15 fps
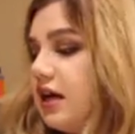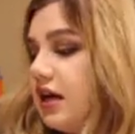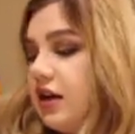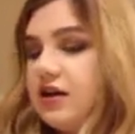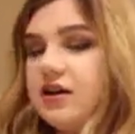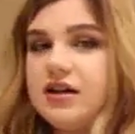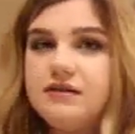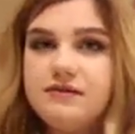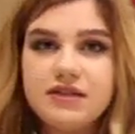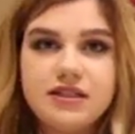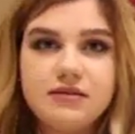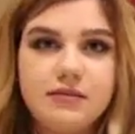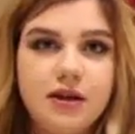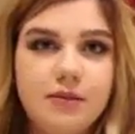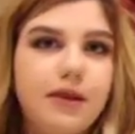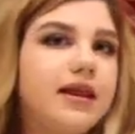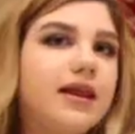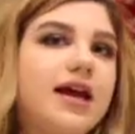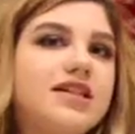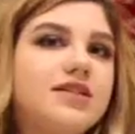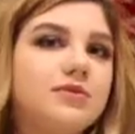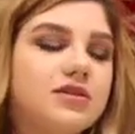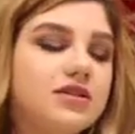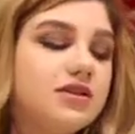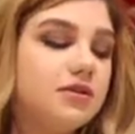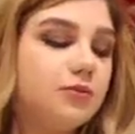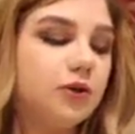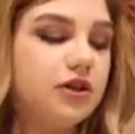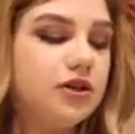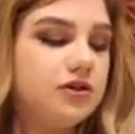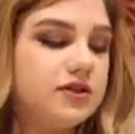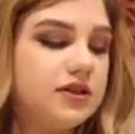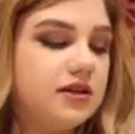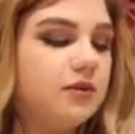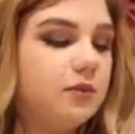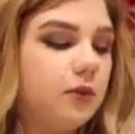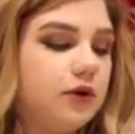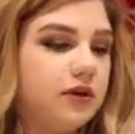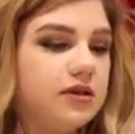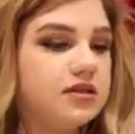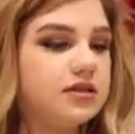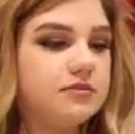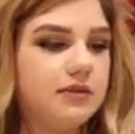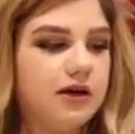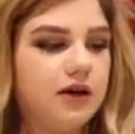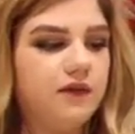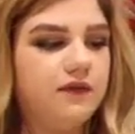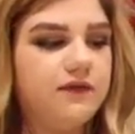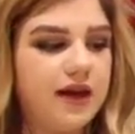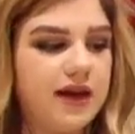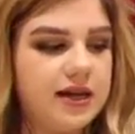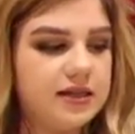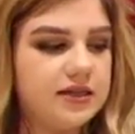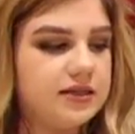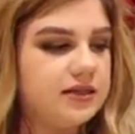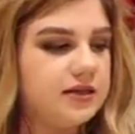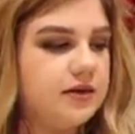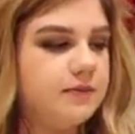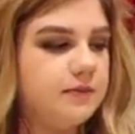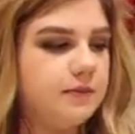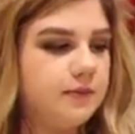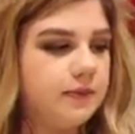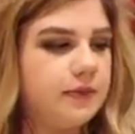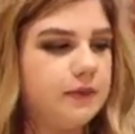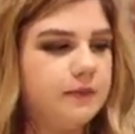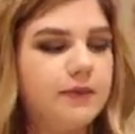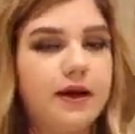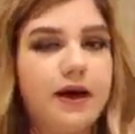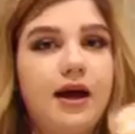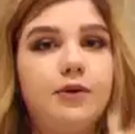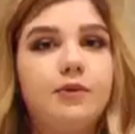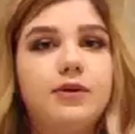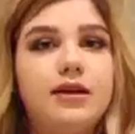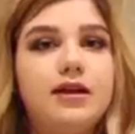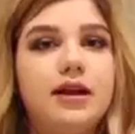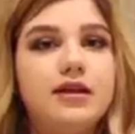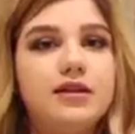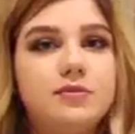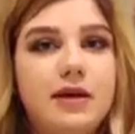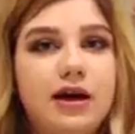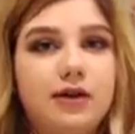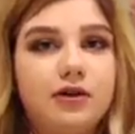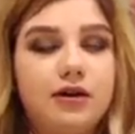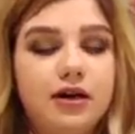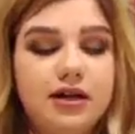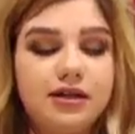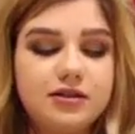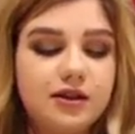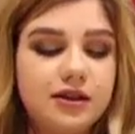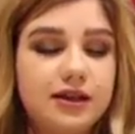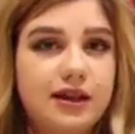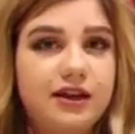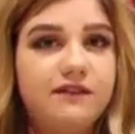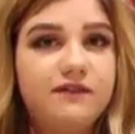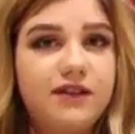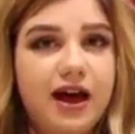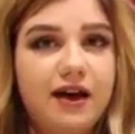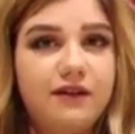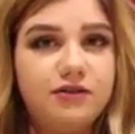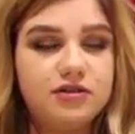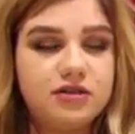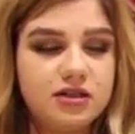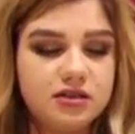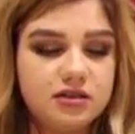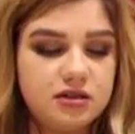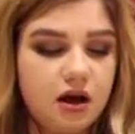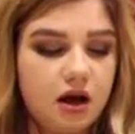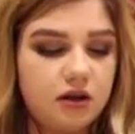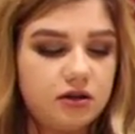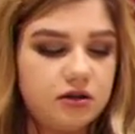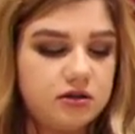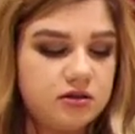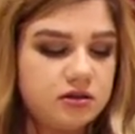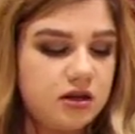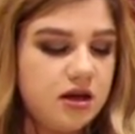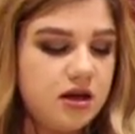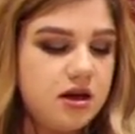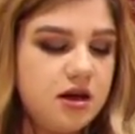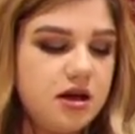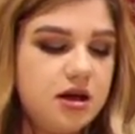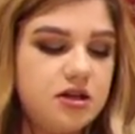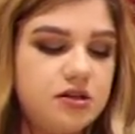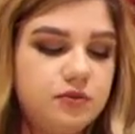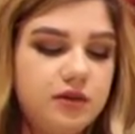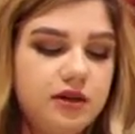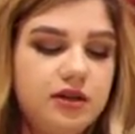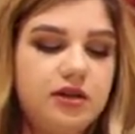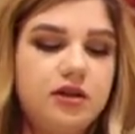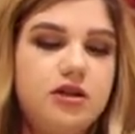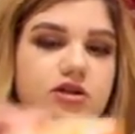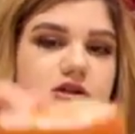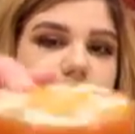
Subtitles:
And I couldn't even smell my last one, so the more you use it, the more the smell fades. But I really like this powder. It's only like $5 or $6. It's really good.